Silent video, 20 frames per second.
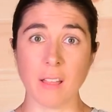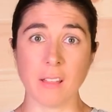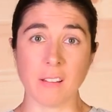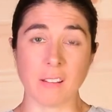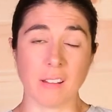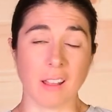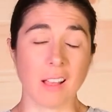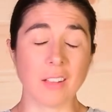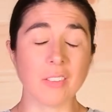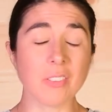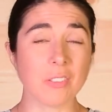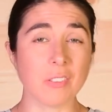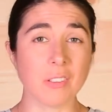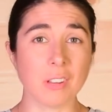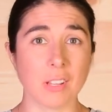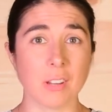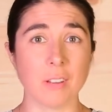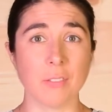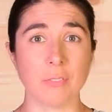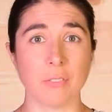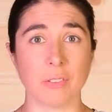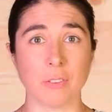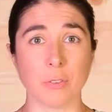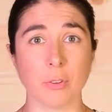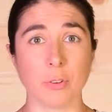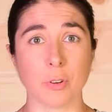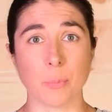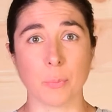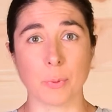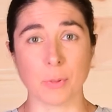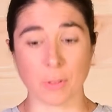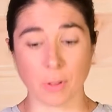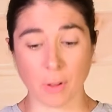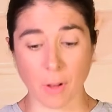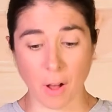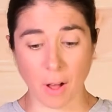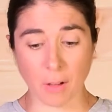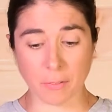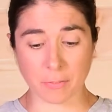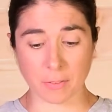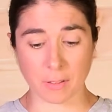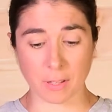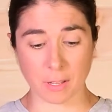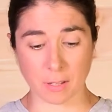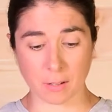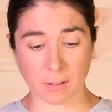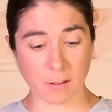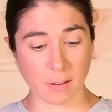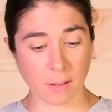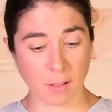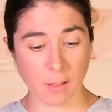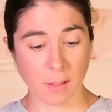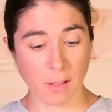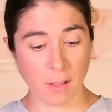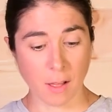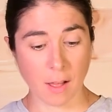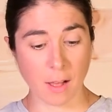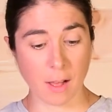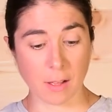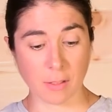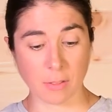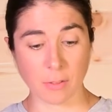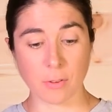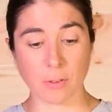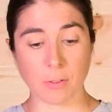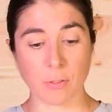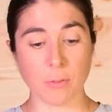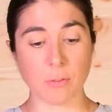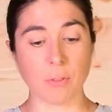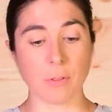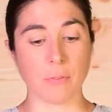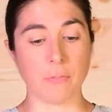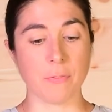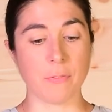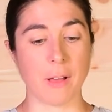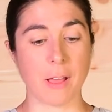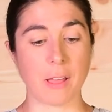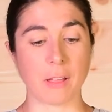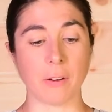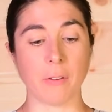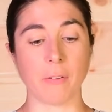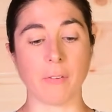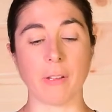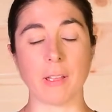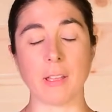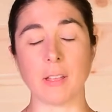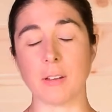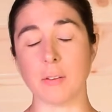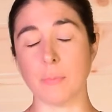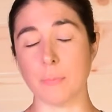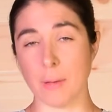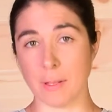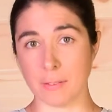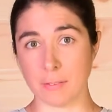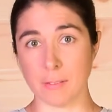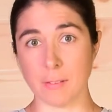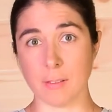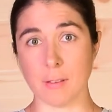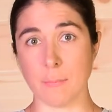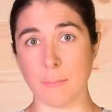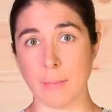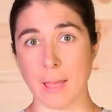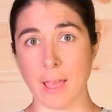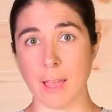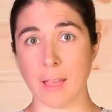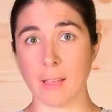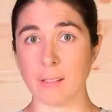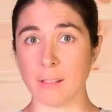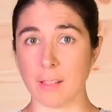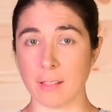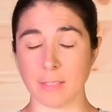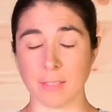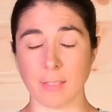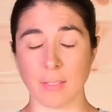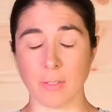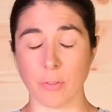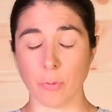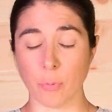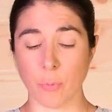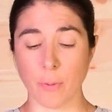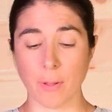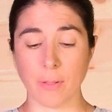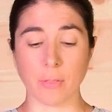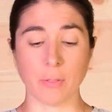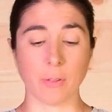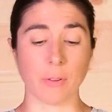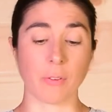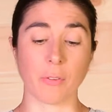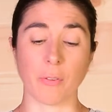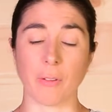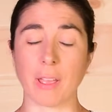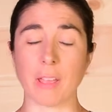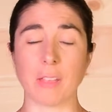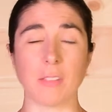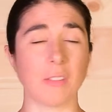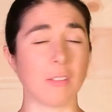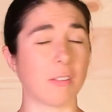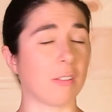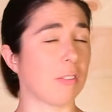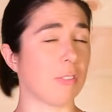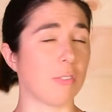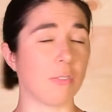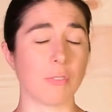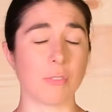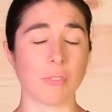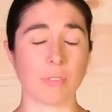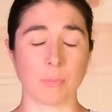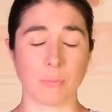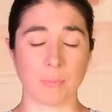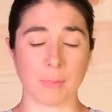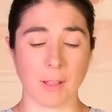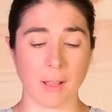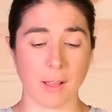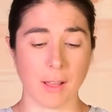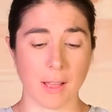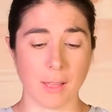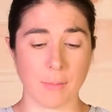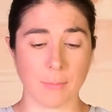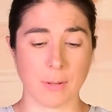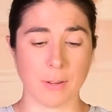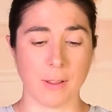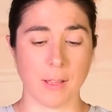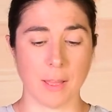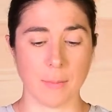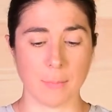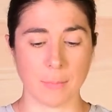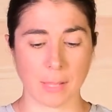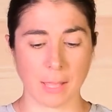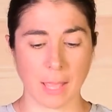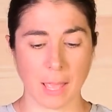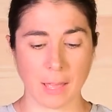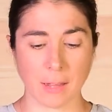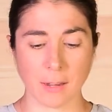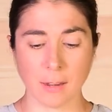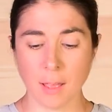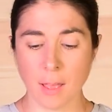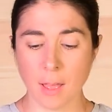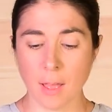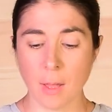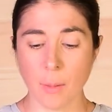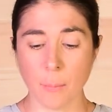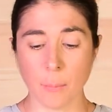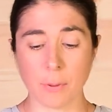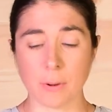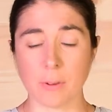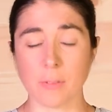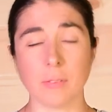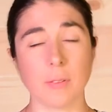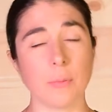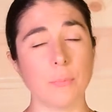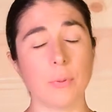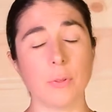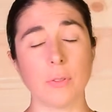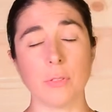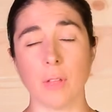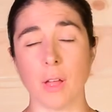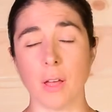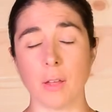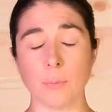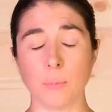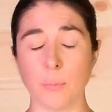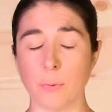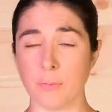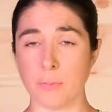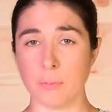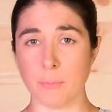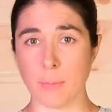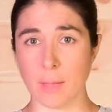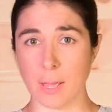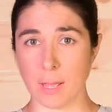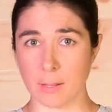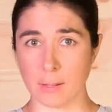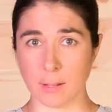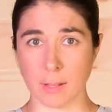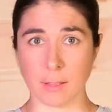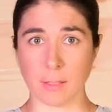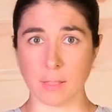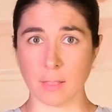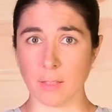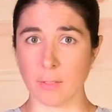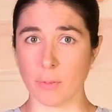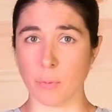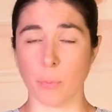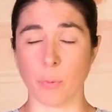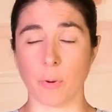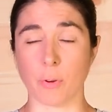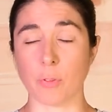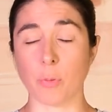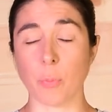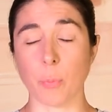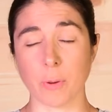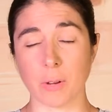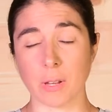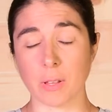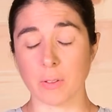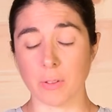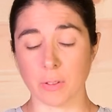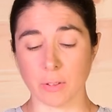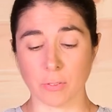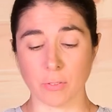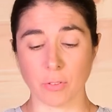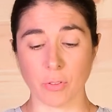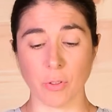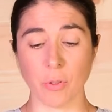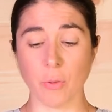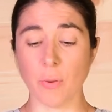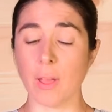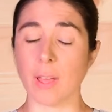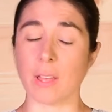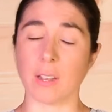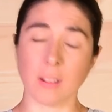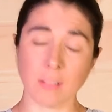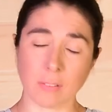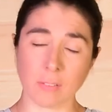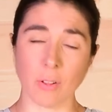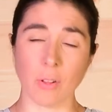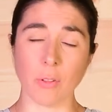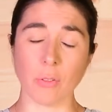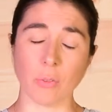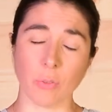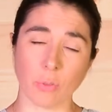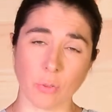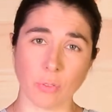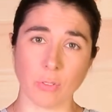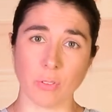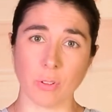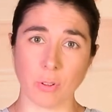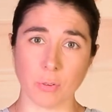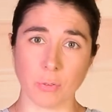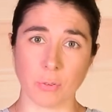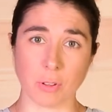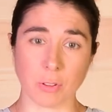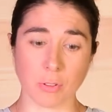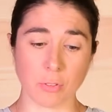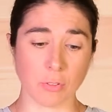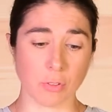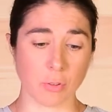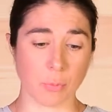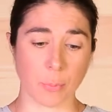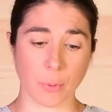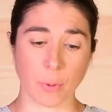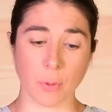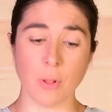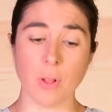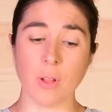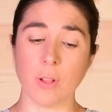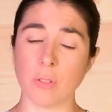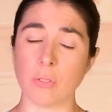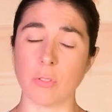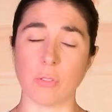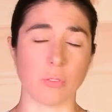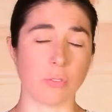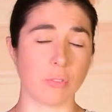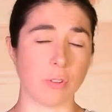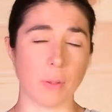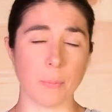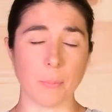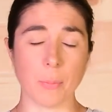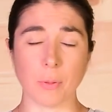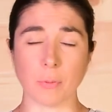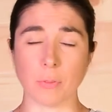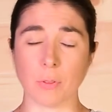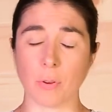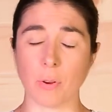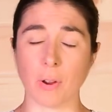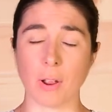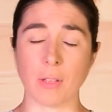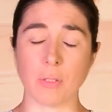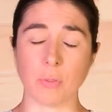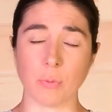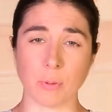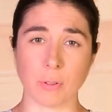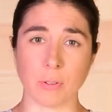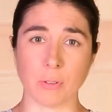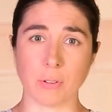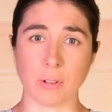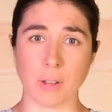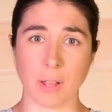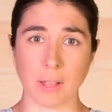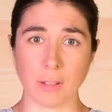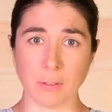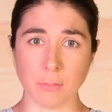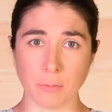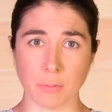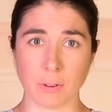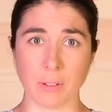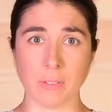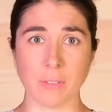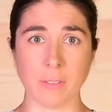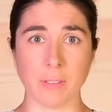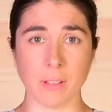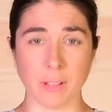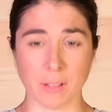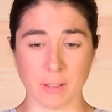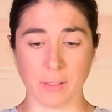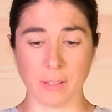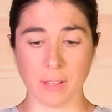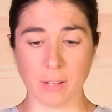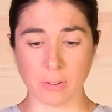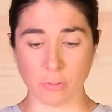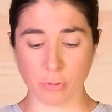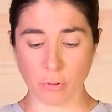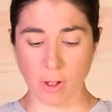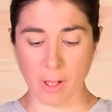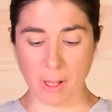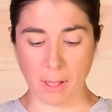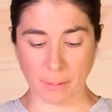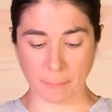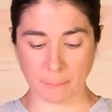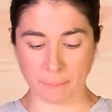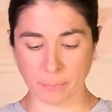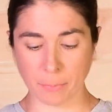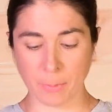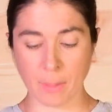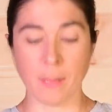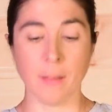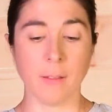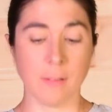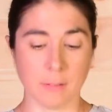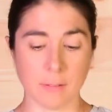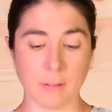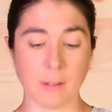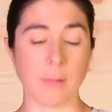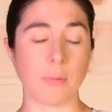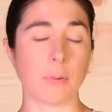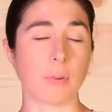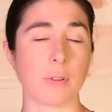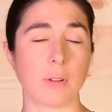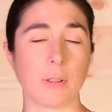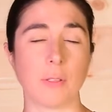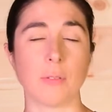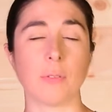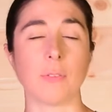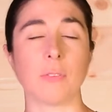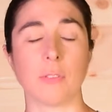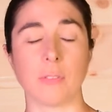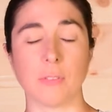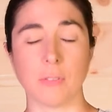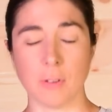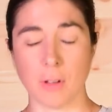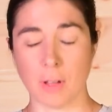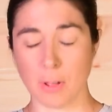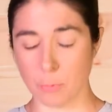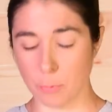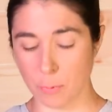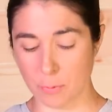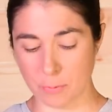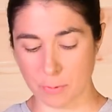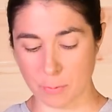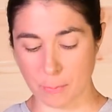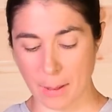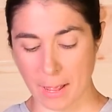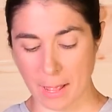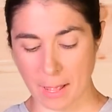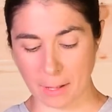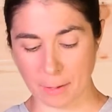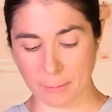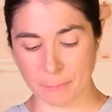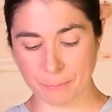Next, you need a filter to put the coffee in. You can use a fine-grained muslin bag like this one. They're great. You can use them time and time again. But a simple non-woven bag like this works pretty good too, and it's also still reusable. Just dump out the grinds when you're done, rinse it, and let it dry. Today we're going to use this non-woven bag.